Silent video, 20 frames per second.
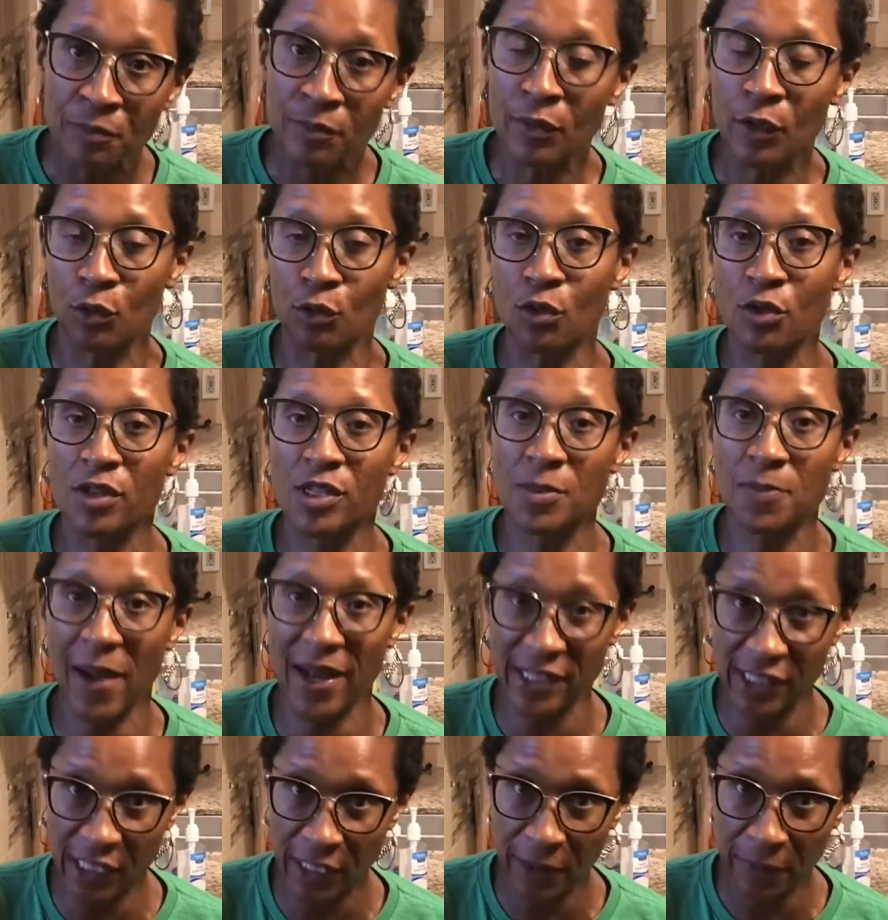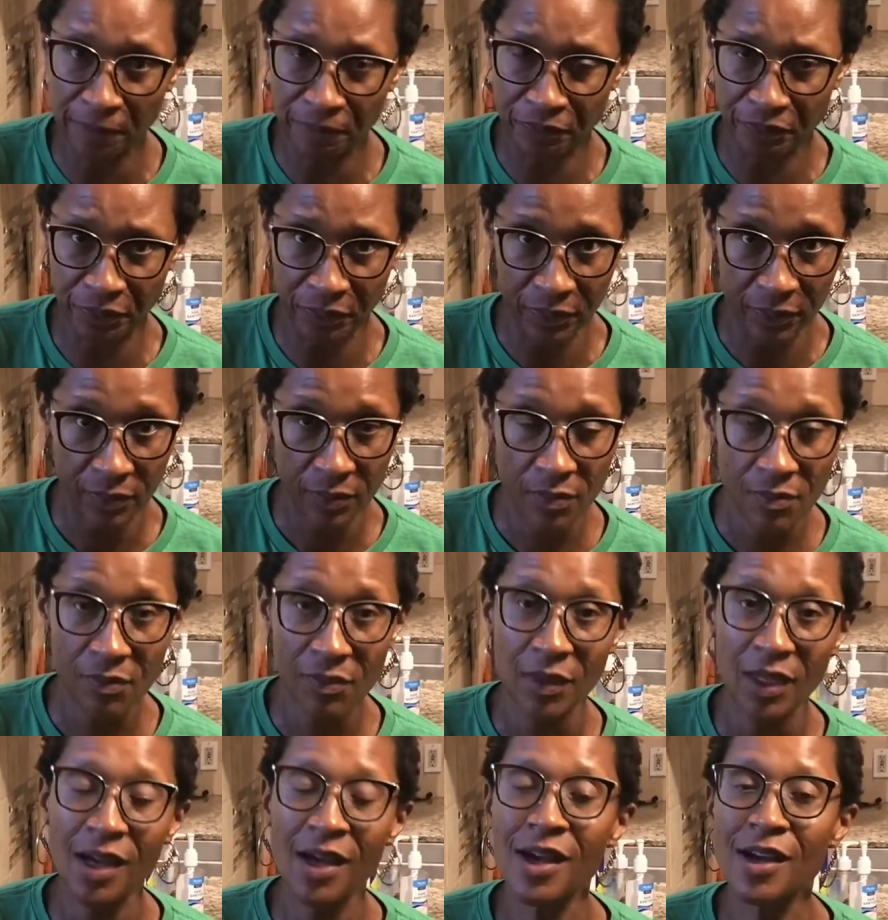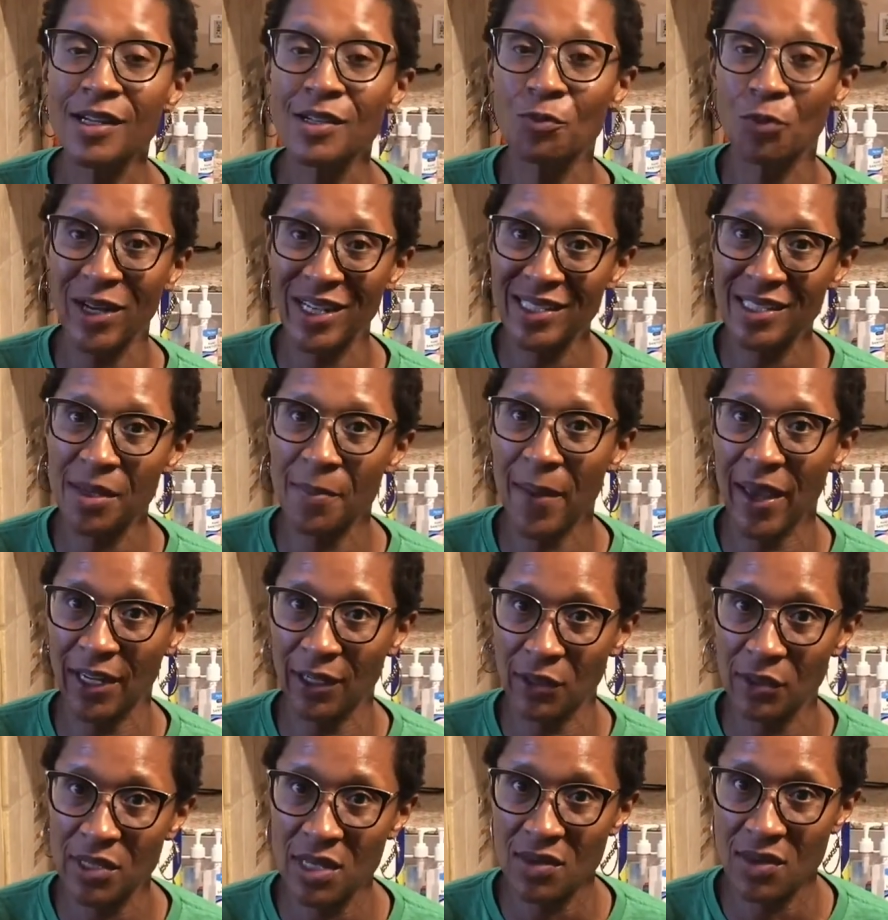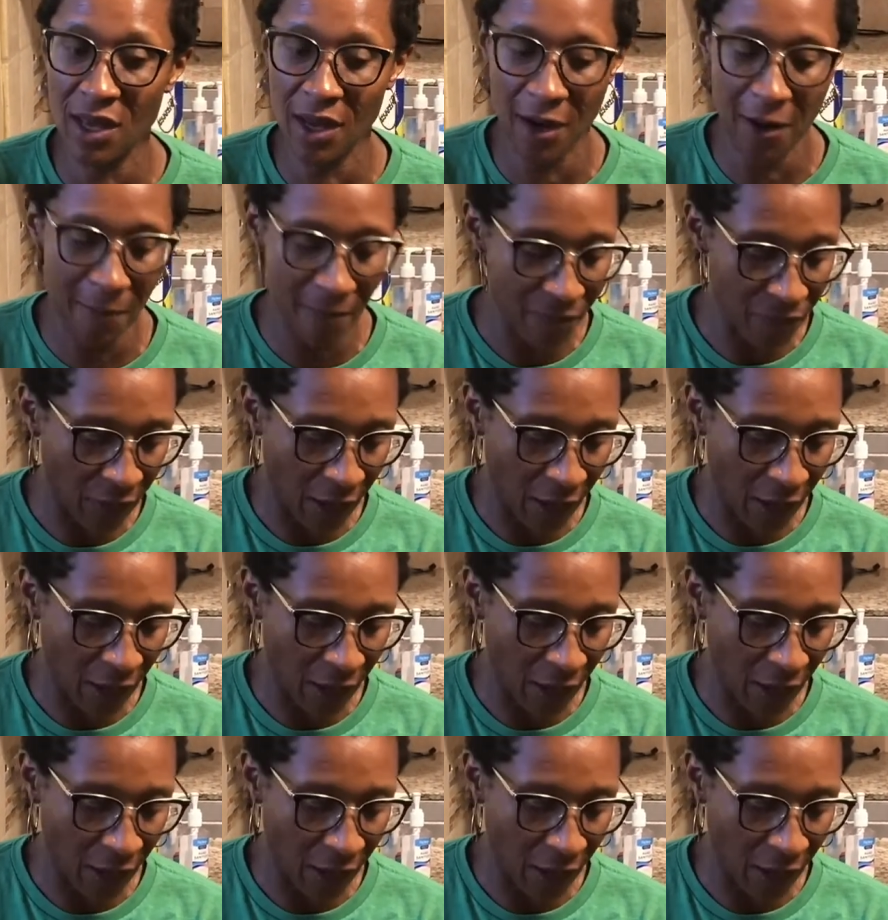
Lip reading: Do the spicy red tomatoes in there,